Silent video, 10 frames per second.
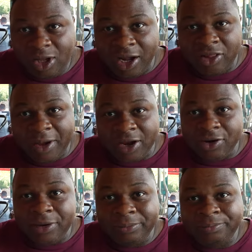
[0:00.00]
in the
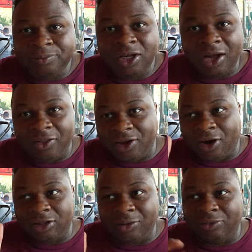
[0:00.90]
bakery, and they
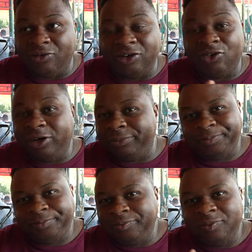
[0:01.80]
cart them up to the restaurant.
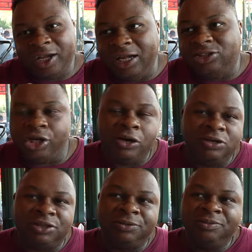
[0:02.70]
It shows.